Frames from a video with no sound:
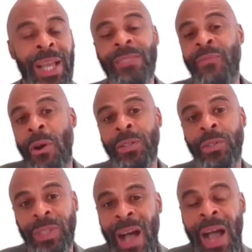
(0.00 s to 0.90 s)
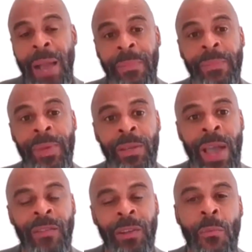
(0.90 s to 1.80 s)
as far as your time. You
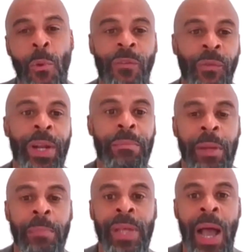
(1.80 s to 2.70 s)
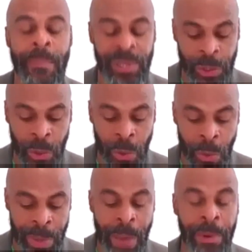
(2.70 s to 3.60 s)
have a little more freedom sometimes
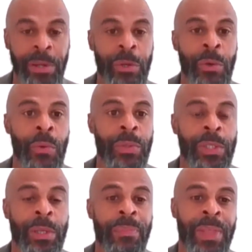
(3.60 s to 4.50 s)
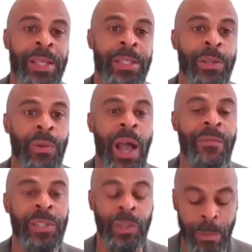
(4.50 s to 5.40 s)
to be able to do some things in your
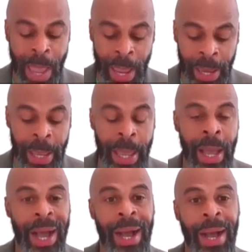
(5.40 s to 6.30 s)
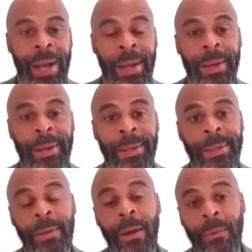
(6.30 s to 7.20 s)
life that you may, uh,
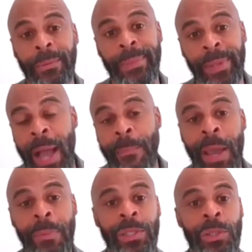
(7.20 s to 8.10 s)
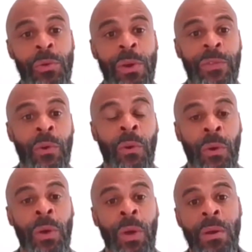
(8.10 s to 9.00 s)
you know, not be able to do if
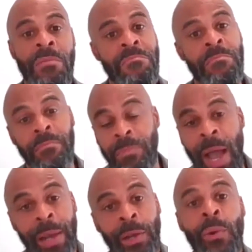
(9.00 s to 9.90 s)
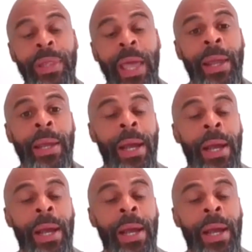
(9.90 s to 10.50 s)
you're not doing that